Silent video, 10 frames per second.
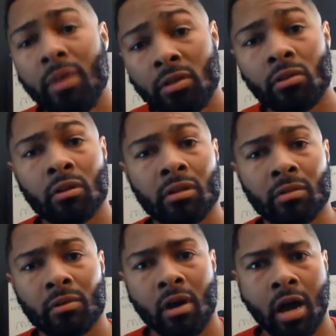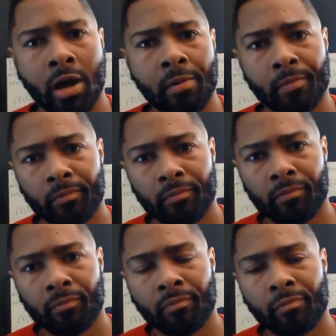be sure to subscribe,
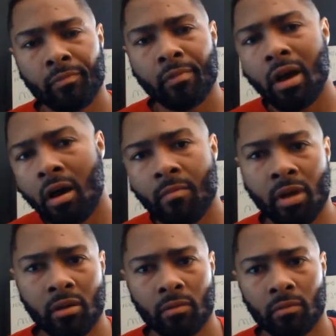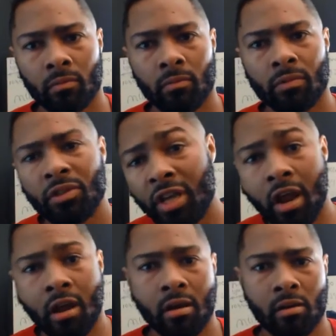comment,
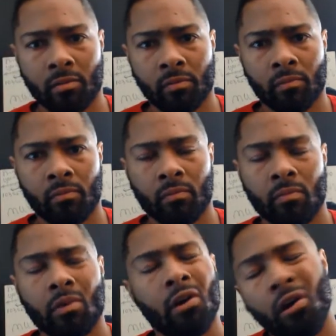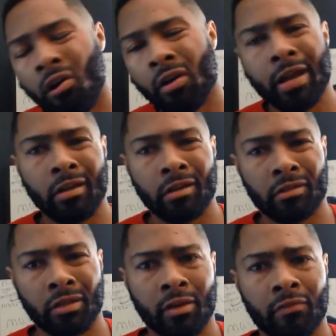share, all that
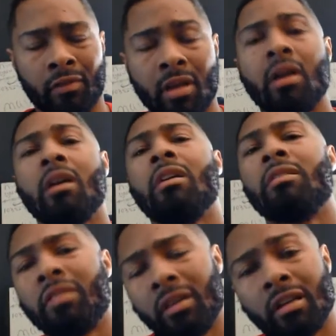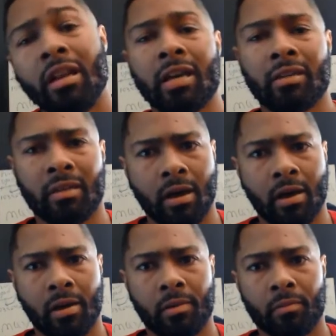good stuff. Till the next
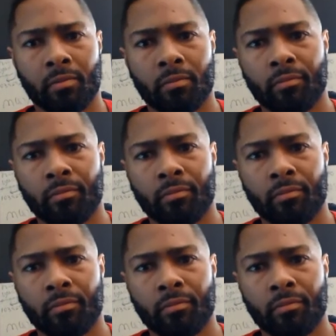time.